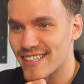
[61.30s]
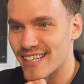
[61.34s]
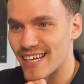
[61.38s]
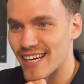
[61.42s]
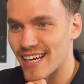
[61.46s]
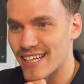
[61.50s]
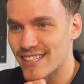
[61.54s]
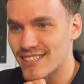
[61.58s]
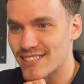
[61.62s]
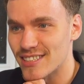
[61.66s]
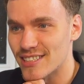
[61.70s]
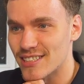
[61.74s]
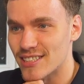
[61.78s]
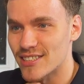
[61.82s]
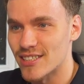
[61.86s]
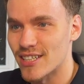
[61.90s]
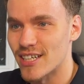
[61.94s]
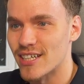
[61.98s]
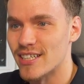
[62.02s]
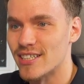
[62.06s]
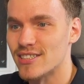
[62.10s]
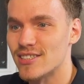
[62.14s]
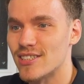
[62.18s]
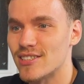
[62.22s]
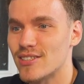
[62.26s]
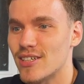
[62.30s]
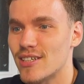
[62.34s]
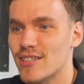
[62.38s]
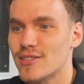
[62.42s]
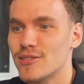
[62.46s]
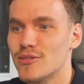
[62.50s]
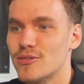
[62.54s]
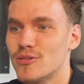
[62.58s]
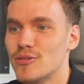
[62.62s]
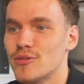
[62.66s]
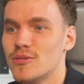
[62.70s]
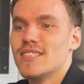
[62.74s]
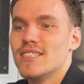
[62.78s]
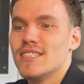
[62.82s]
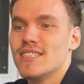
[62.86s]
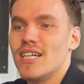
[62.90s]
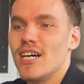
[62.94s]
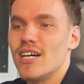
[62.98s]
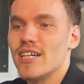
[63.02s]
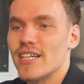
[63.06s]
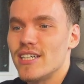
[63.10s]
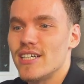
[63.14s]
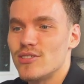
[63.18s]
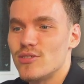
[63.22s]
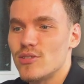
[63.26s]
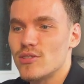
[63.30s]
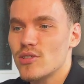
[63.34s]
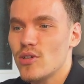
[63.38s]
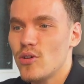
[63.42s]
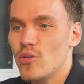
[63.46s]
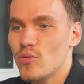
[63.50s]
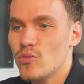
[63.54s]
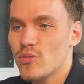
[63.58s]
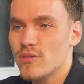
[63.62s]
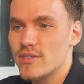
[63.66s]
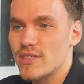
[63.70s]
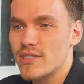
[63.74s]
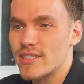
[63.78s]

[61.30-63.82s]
Anti-design is the title. Okay, so it's got all of the